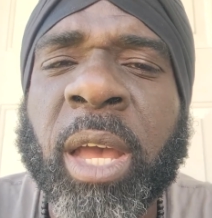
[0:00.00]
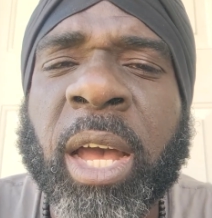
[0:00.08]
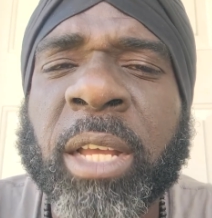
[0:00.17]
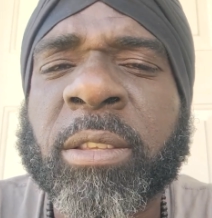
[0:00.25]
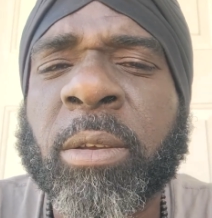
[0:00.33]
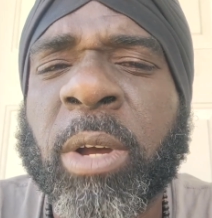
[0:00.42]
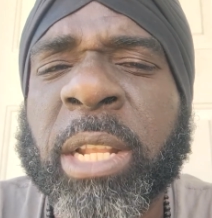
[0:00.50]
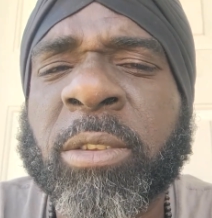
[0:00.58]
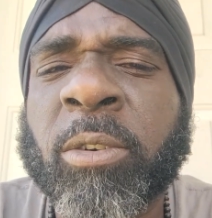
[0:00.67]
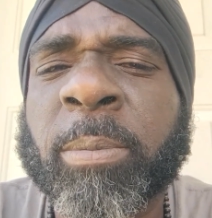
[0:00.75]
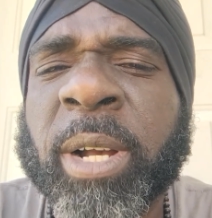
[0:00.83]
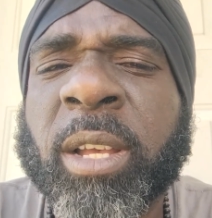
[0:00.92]
I
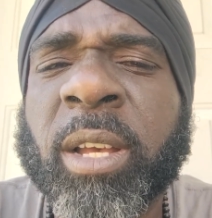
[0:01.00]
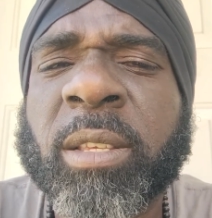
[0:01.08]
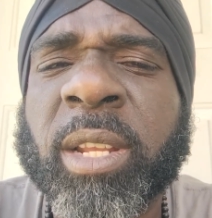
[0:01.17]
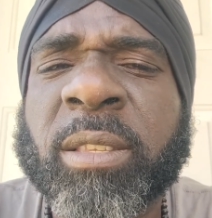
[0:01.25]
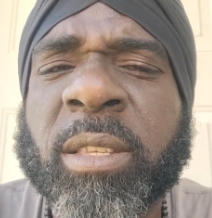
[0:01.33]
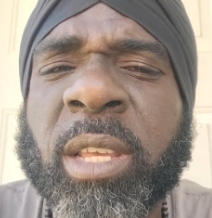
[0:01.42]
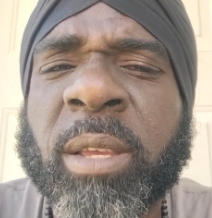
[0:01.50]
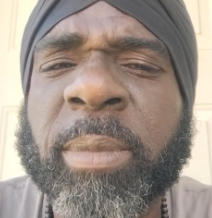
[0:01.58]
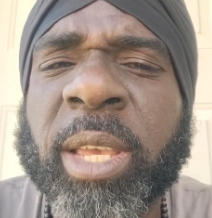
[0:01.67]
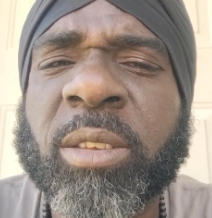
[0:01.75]
told my cousin, I said, man,